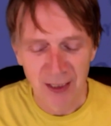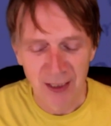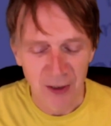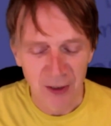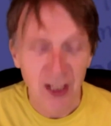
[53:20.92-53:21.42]

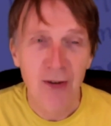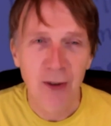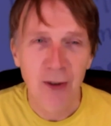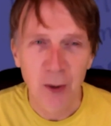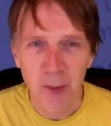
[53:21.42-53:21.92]
Central
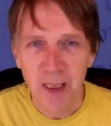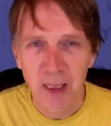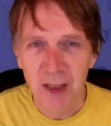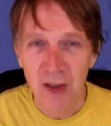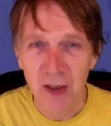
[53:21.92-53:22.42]

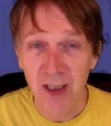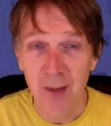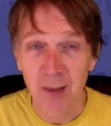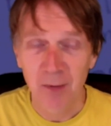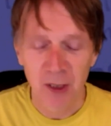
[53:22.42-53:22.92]
European
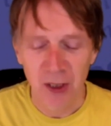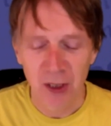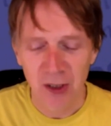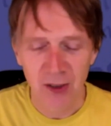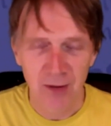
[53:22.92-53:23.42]
time, which
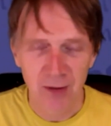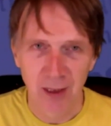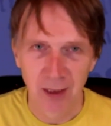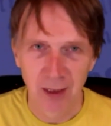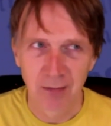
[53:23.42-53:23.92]
is
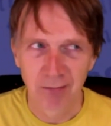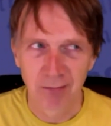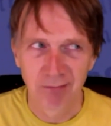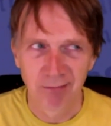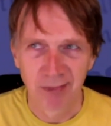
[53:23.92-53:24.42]
like
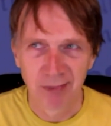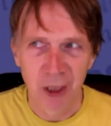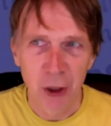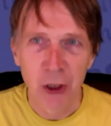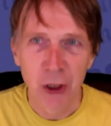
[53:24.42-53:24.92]

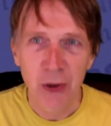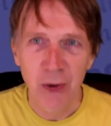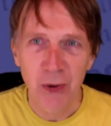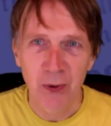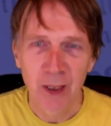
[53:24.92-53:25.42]

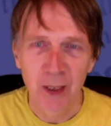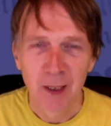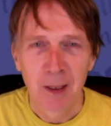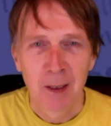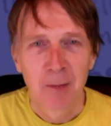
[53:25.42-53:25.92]
noon
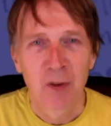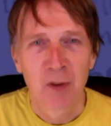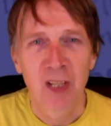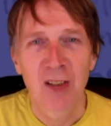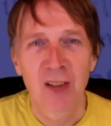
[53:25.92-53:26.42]

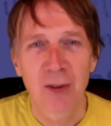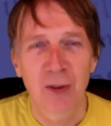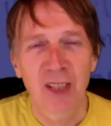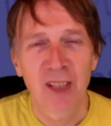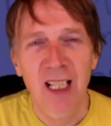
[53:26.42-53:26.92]
Central
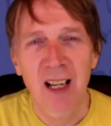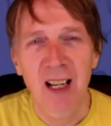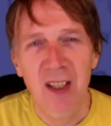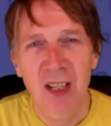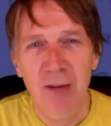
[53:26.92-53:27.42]

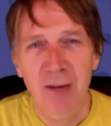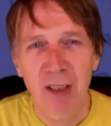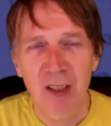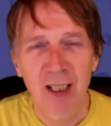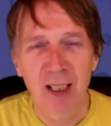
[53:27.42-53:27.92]
Daylight Saving
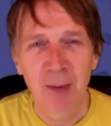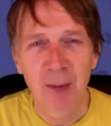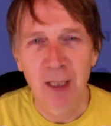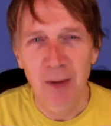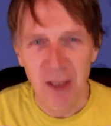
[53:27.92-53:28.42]
Time
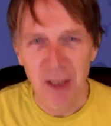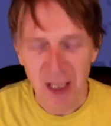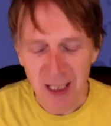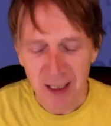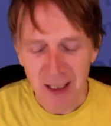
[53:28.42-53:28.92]

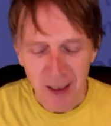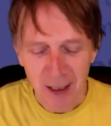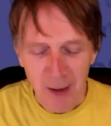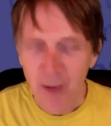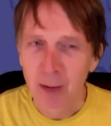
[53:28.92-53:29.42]
USA,
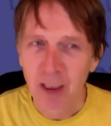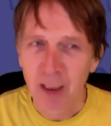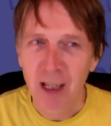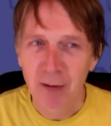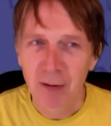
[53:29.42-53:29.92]
we will
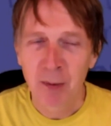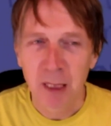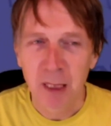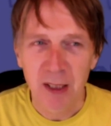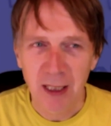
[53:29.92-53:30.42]
have our
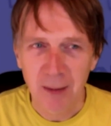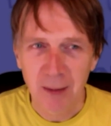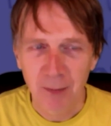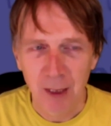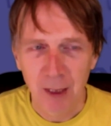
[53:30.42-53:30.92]
meeting
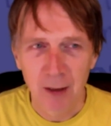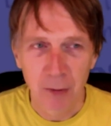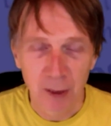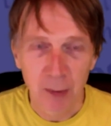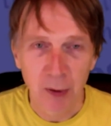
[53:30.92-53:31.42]

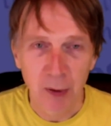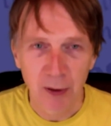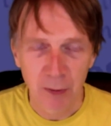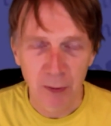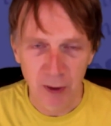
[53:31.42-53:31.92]

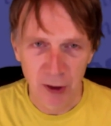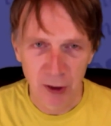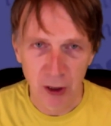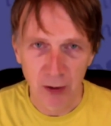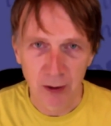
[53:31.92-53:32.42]
Rebirth with
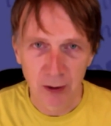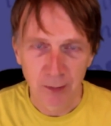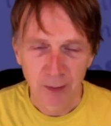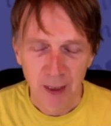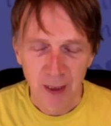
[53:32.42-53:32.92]
Joel,
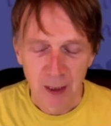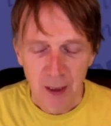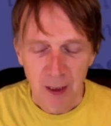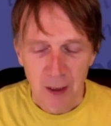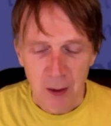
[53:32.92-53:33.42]

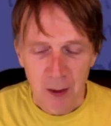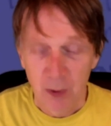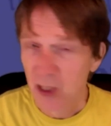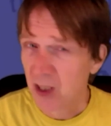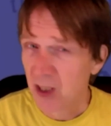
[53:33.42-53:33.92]

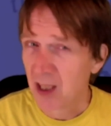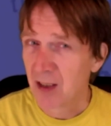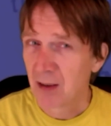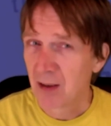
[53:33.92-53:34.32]
which is at